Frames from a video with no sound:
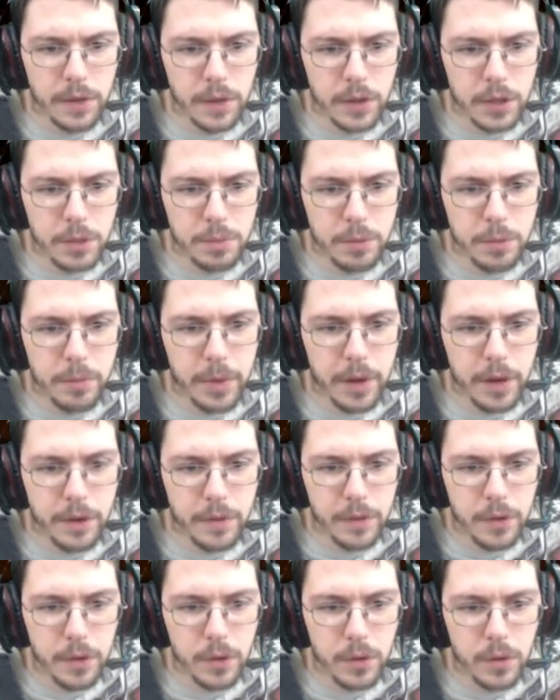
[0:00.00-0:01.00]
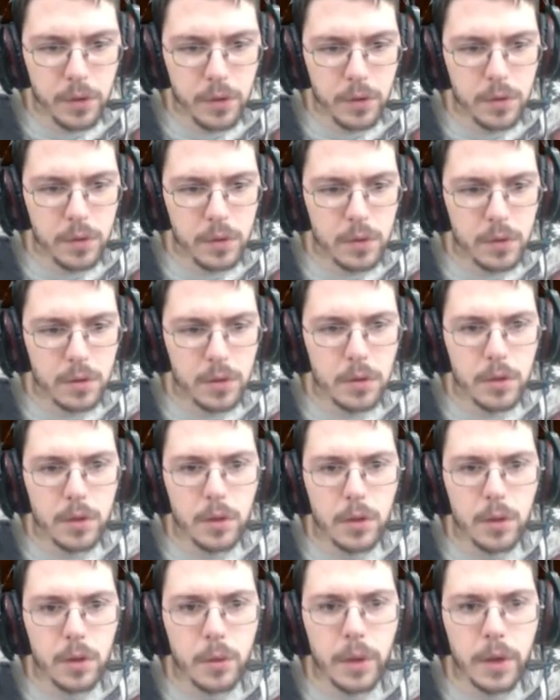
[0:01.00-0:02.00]
I just prepared it for you.
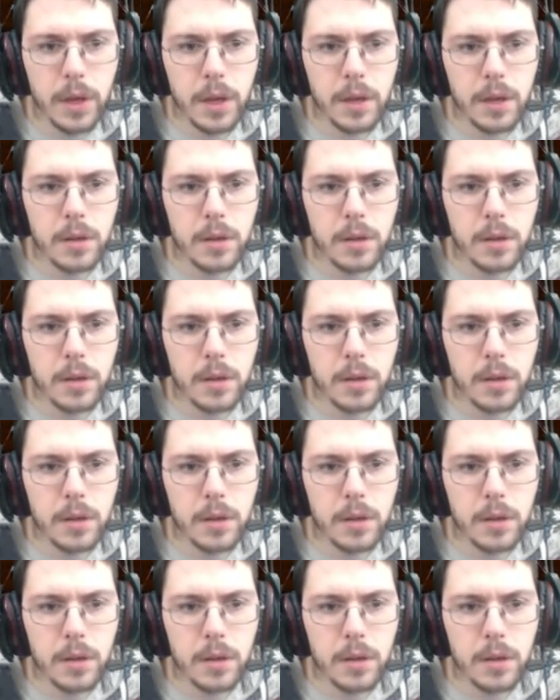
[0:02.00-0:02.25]
Oh, wait.